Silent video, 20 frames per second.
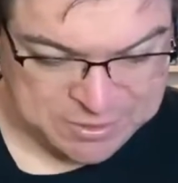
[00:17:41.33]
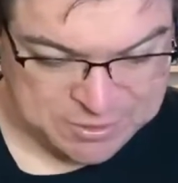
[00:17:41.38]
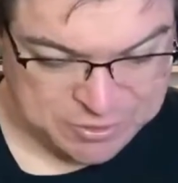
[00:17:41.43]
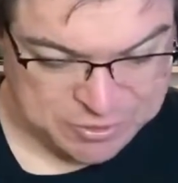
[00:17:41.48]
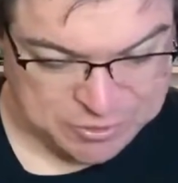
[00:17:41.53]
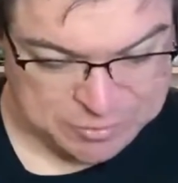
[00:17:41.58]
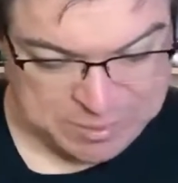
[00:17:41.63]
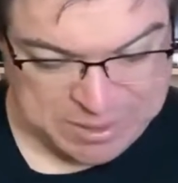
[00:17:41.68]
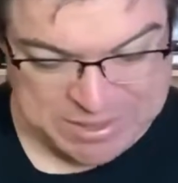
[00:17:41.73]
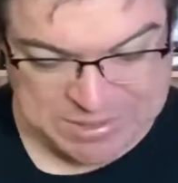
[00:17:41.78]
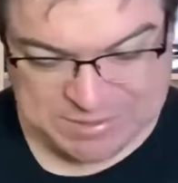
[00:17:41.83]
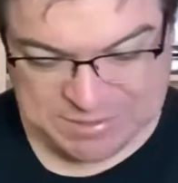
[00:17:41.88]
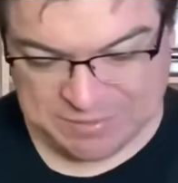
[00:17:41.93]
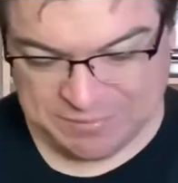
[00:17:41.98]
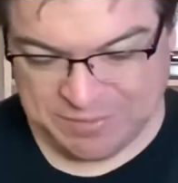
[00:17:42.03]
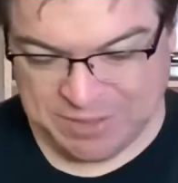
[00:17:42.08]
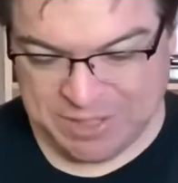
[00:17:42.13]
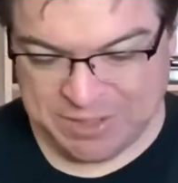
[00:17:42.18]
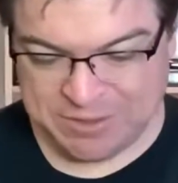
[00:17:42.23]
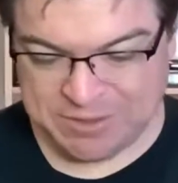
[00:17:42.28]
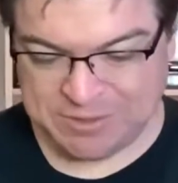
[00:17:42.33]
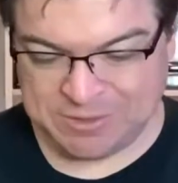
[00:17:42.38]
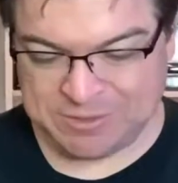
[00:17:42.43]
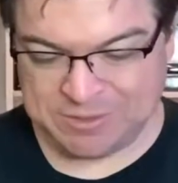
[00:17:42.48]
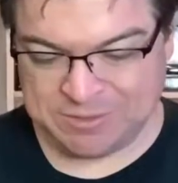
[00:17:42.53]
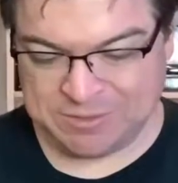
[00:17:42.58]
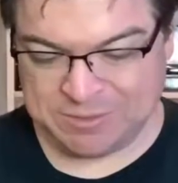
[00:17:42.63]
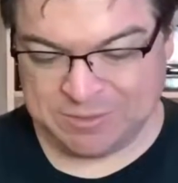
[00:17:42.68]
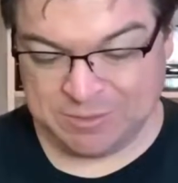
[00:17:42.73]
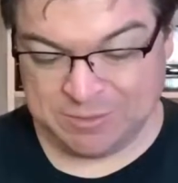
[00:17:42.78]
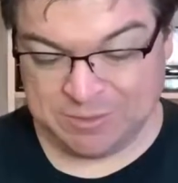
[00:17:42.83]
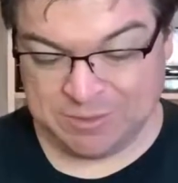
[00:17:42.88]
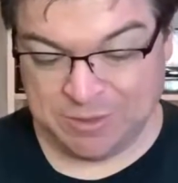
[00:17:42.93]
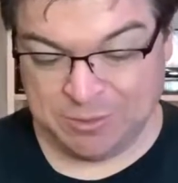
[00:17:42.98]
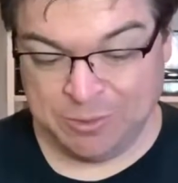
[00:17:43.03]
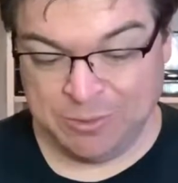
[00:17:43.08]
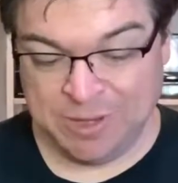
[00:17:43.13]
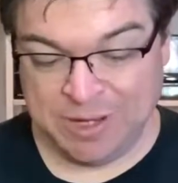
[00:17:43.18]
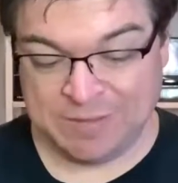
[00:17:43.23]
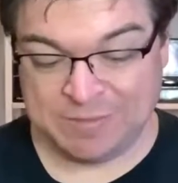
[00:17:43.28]
Space Invaders.
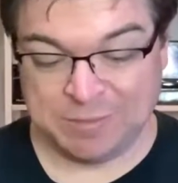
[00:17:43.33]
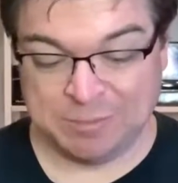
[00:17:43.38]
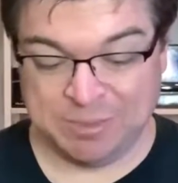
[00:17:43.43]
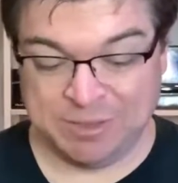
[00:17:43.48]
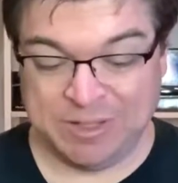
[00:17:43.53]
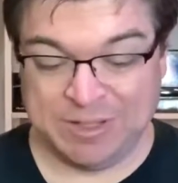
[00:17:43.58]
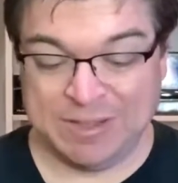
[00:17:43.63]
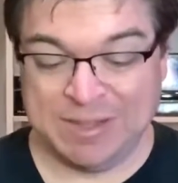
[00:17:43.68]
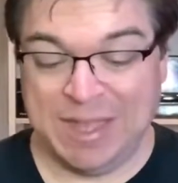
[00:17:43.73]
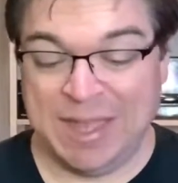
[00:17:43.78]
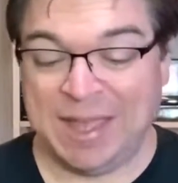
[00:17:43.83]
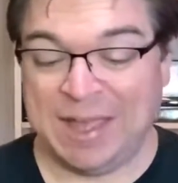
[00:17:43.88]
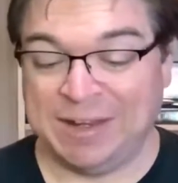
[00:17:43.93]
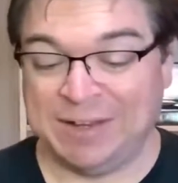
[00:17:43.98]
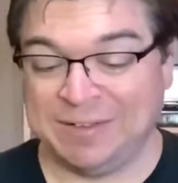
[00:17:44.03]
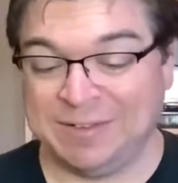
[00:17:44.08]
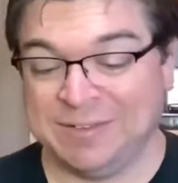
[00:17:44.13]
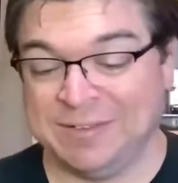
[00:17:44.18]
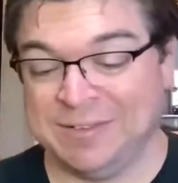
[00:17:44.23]
Now, who hasn't played that?